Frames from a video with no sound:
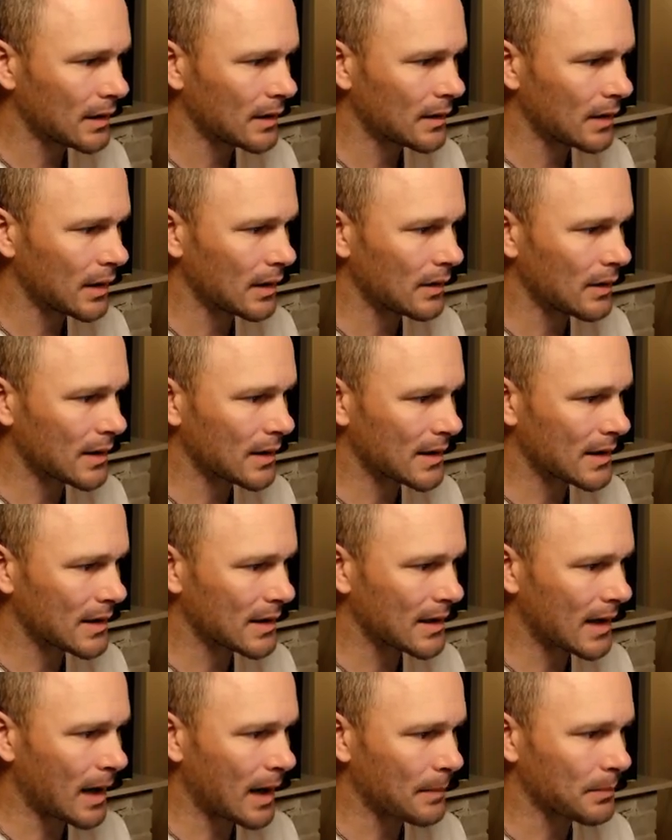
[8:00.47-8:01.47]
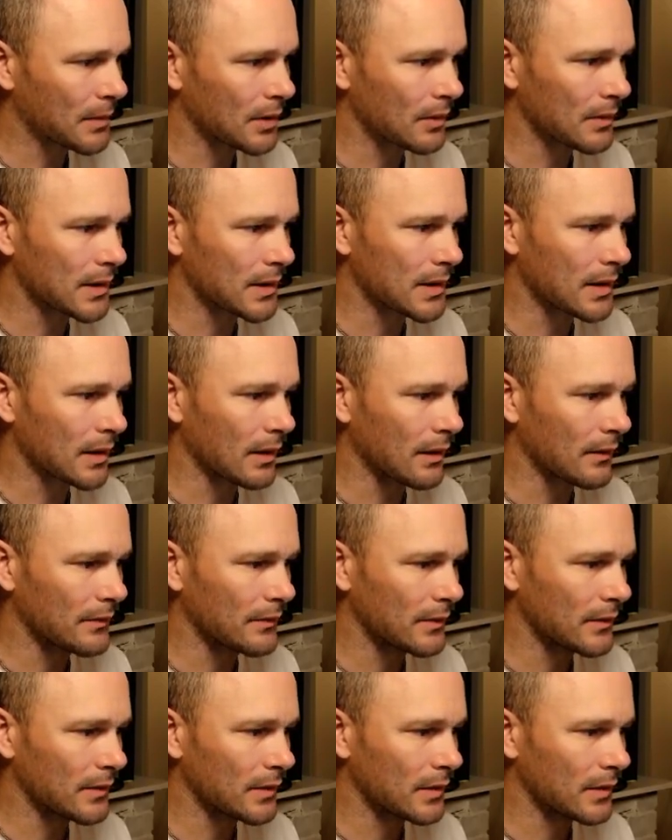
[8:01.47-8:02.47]
that you can snap to
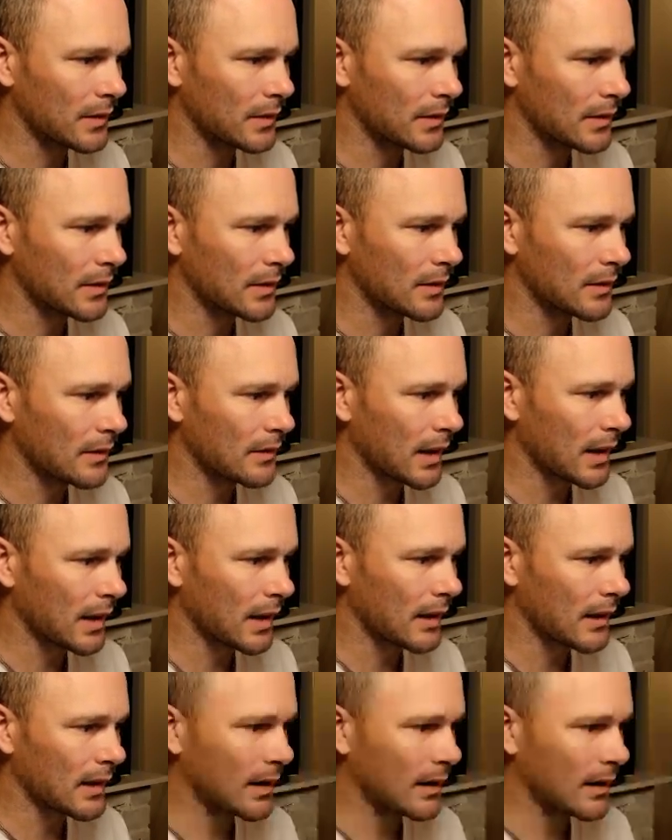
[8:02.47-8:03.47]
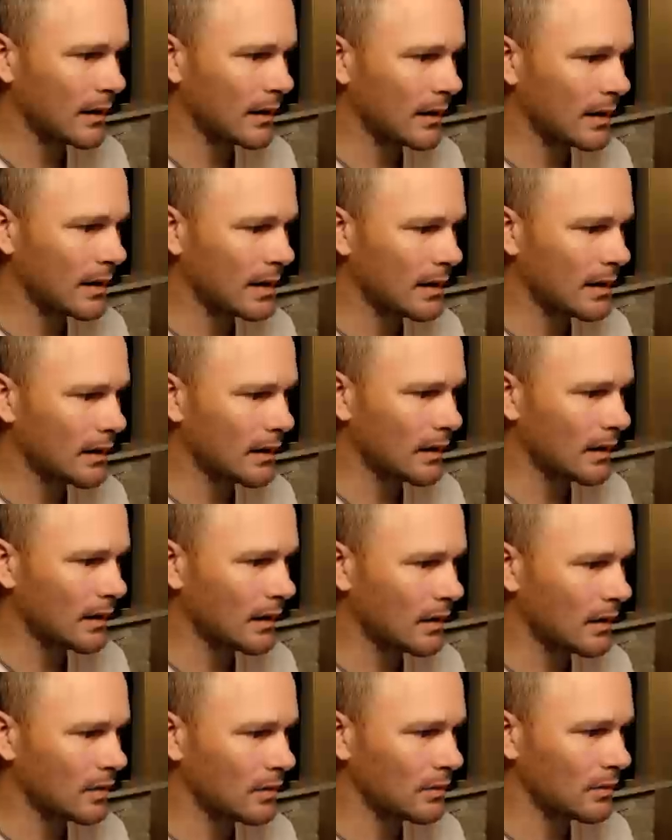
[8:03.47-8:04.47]
itself, right? And then it's gonna
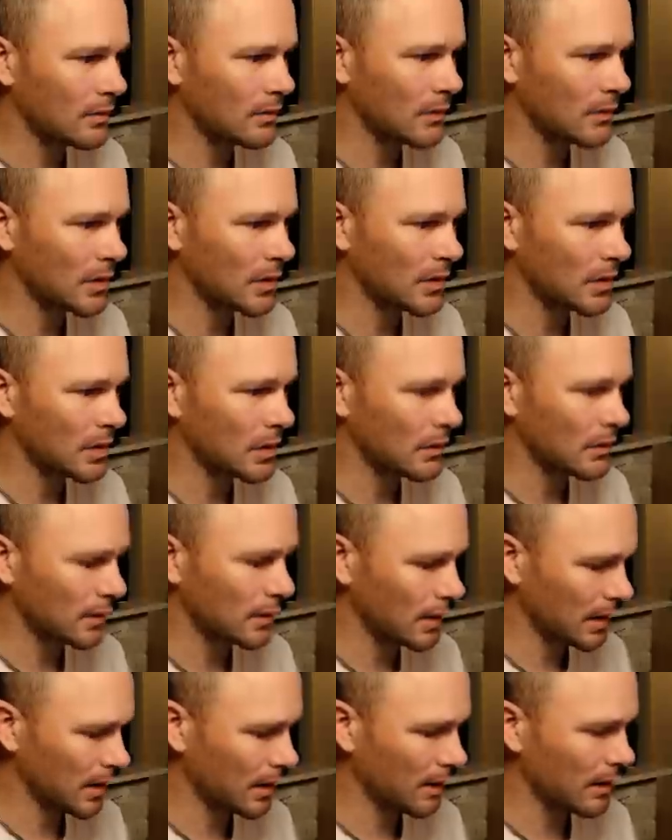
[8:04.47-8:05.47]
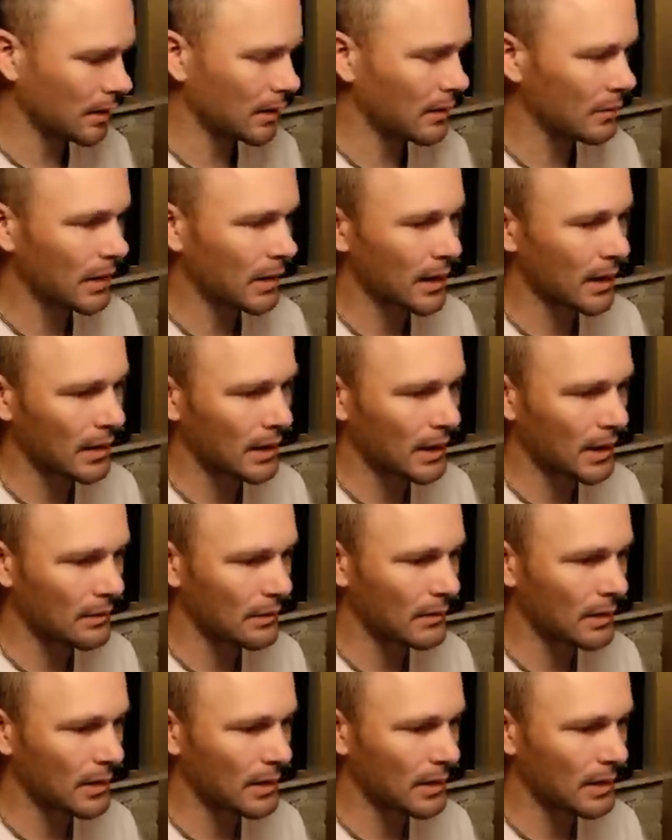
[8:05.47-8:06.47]
auto merge collinear and we gotta get
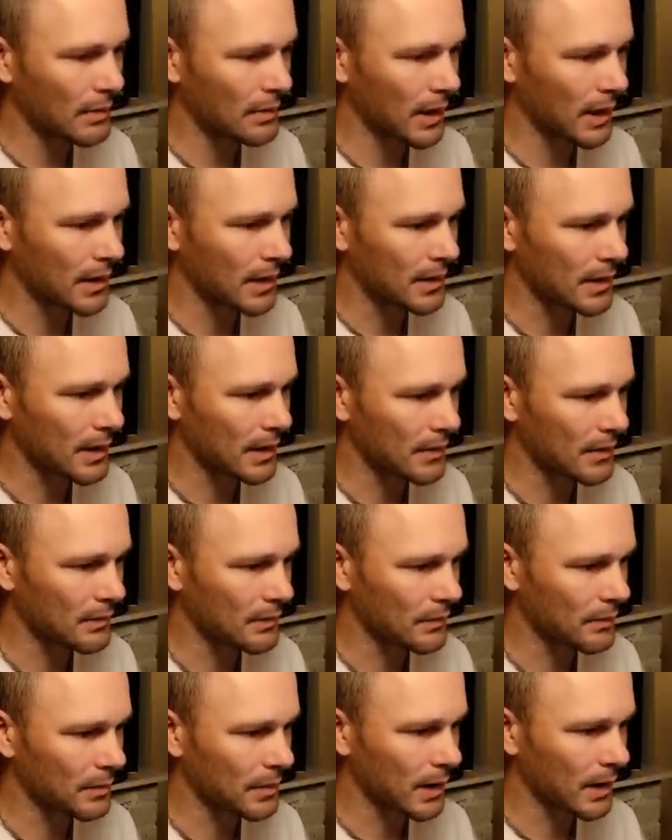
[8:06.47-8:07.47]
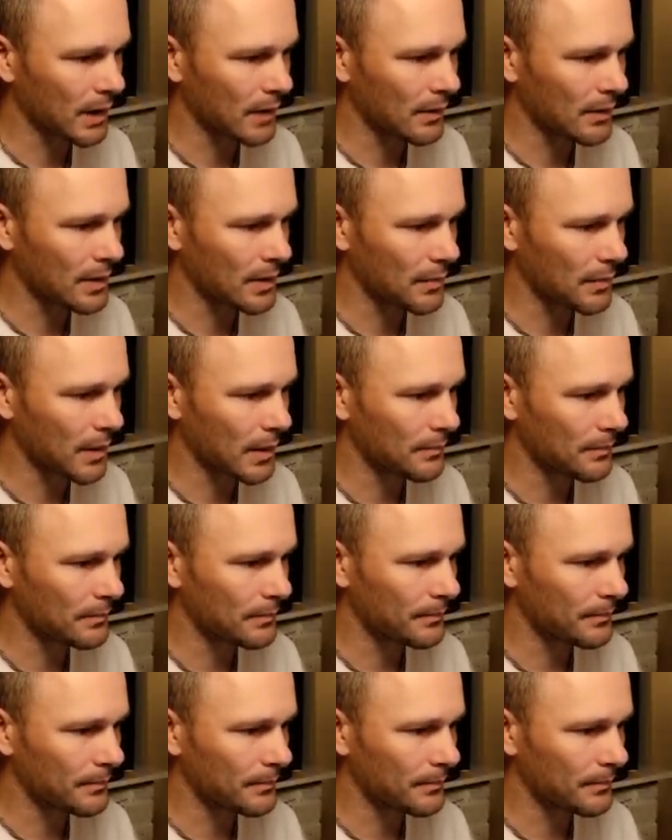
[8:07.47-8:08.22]
rid of some excess roof plane or something.